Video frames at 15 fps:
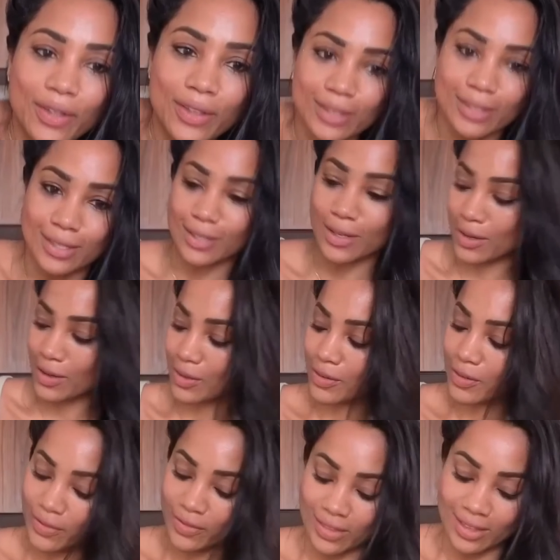So
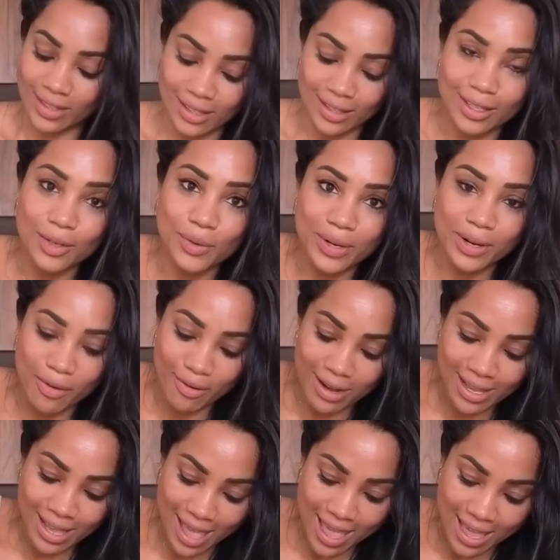the little one
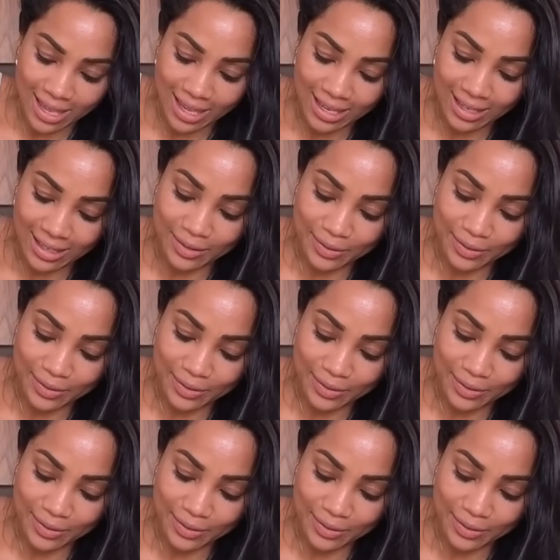already ate.